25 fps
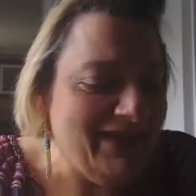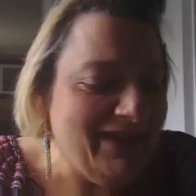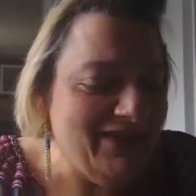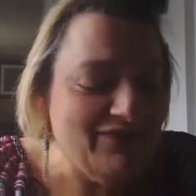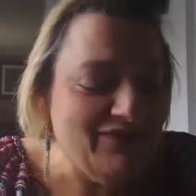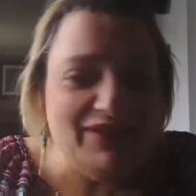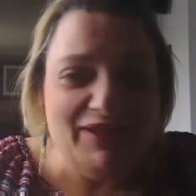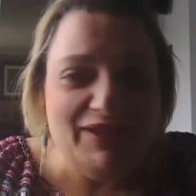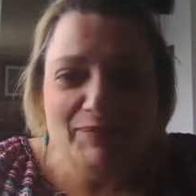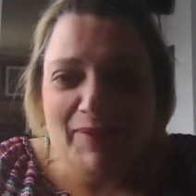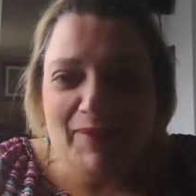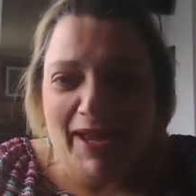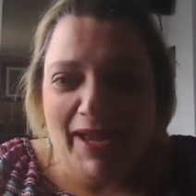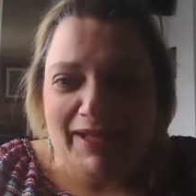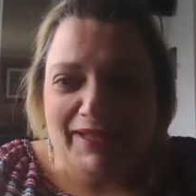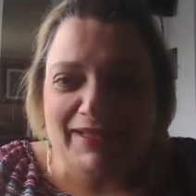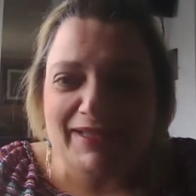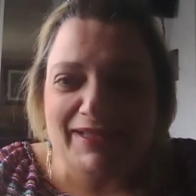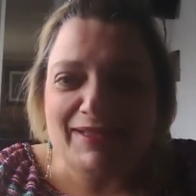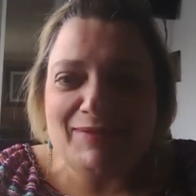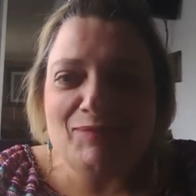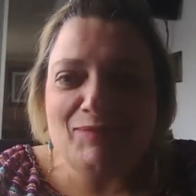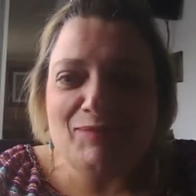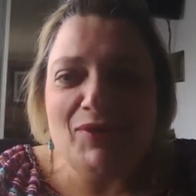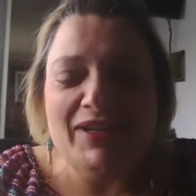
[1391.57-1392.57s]
feedback
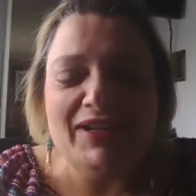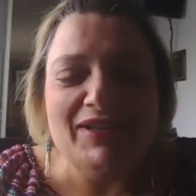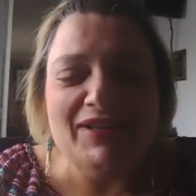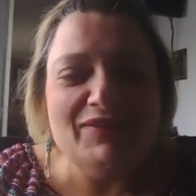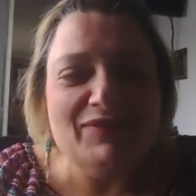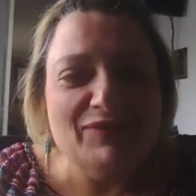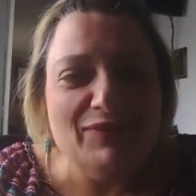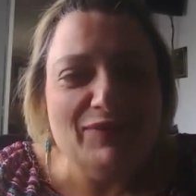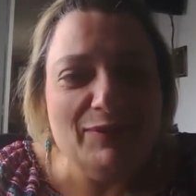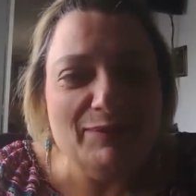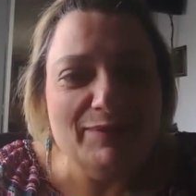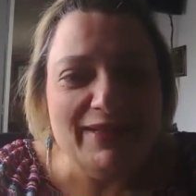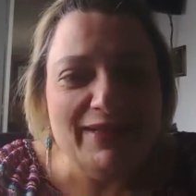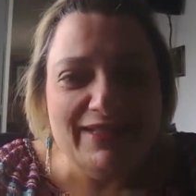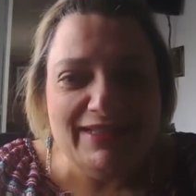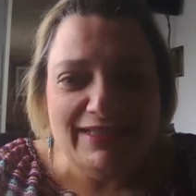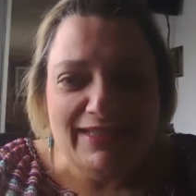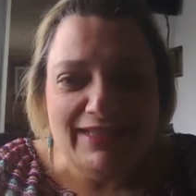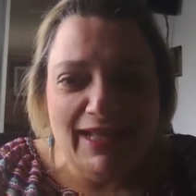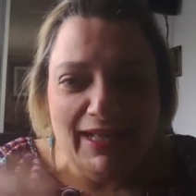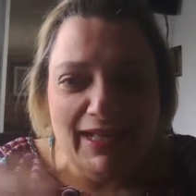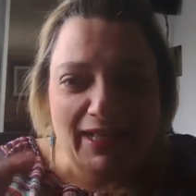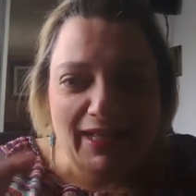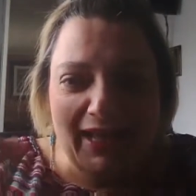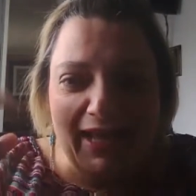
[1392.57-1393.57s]
this morning from his
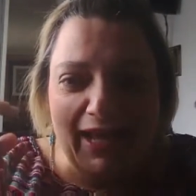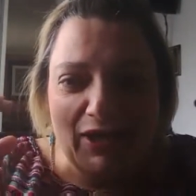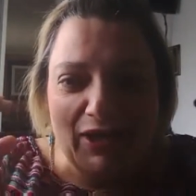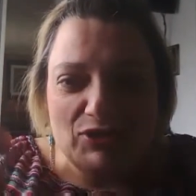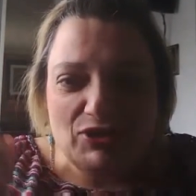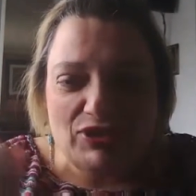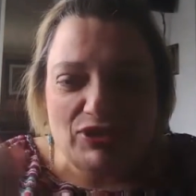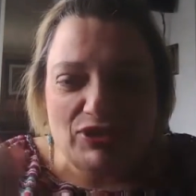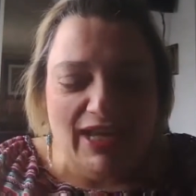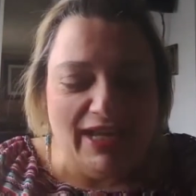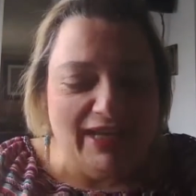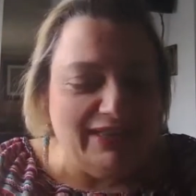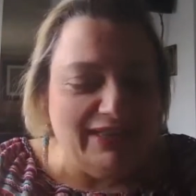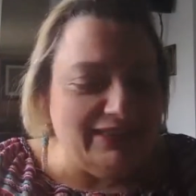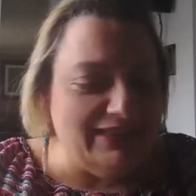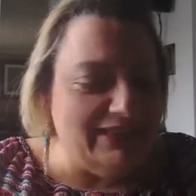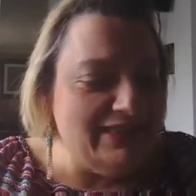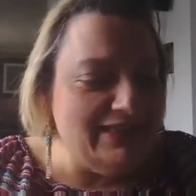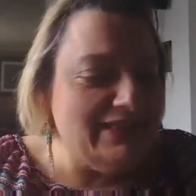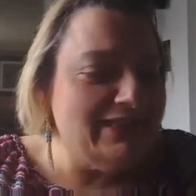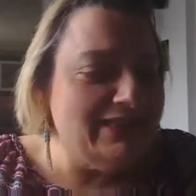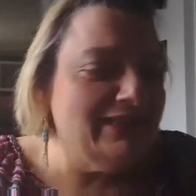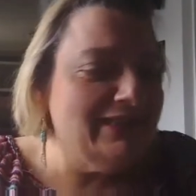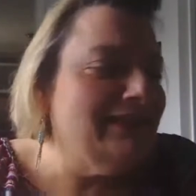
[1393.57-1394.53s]
uh, hairstylist.